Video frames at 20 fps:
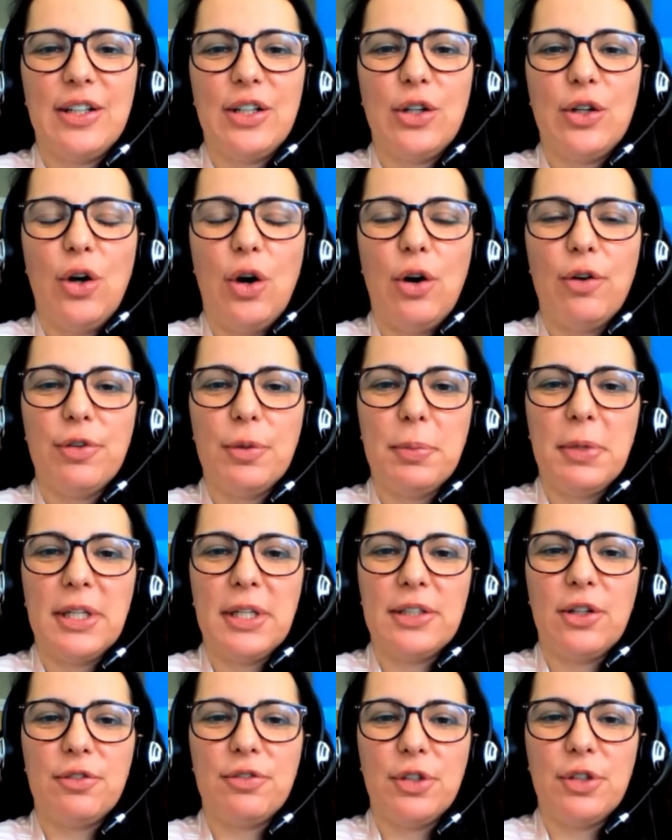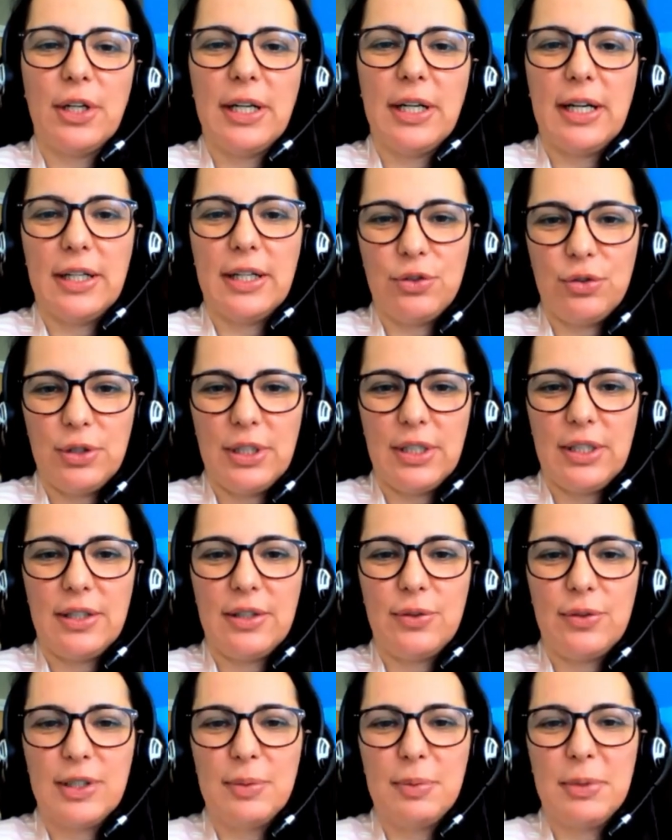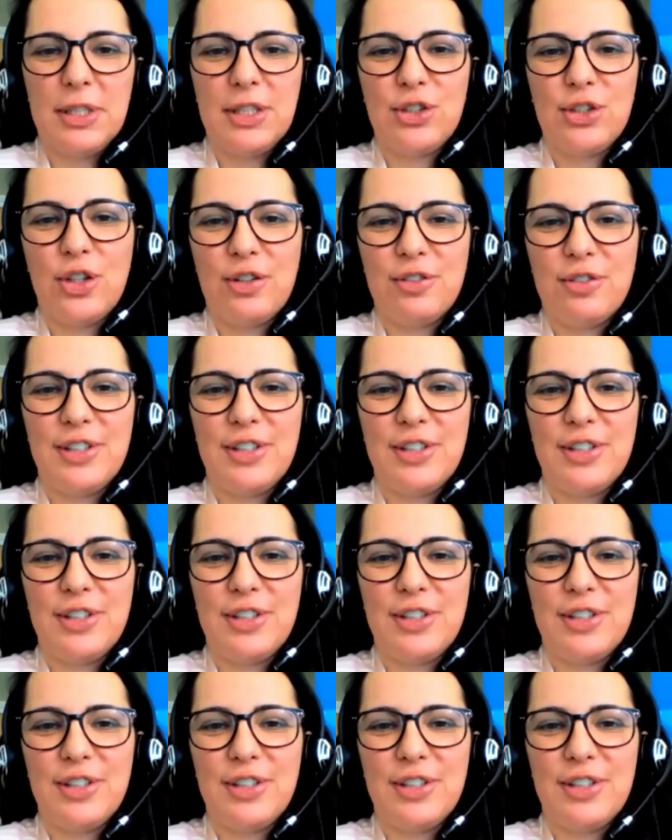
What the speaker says: government of your country, with the Minister of